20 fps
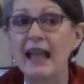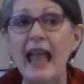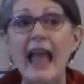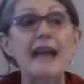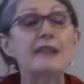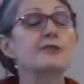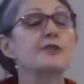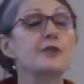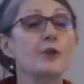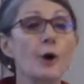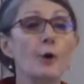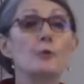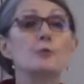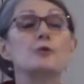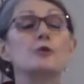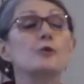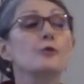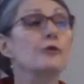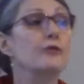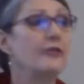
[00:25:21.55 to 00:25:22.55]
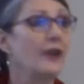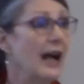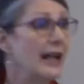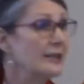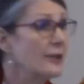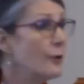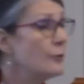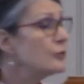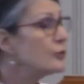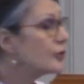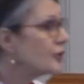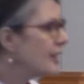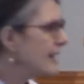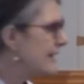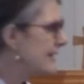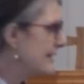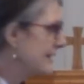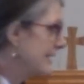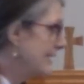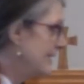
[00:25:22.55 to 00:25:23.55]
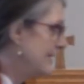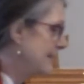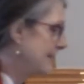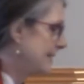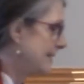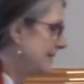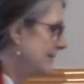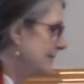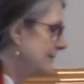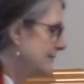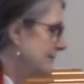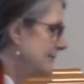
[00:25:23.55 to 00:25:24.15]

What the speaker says: as those who follow Jesus,